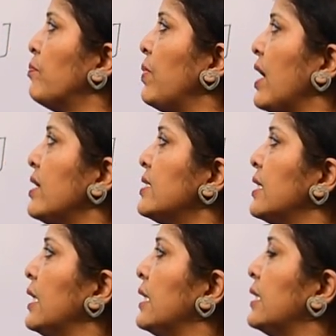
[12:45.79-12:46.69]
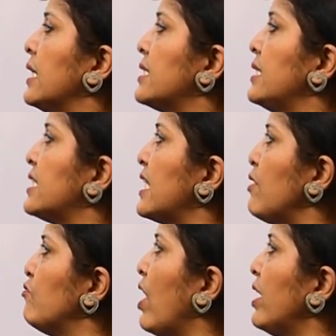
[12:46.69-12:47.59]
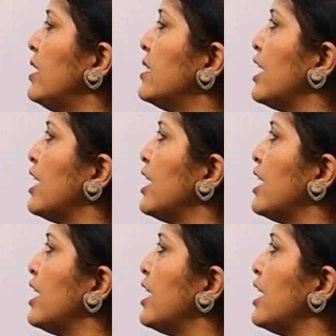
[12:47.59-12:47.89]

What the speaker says: plus the same one,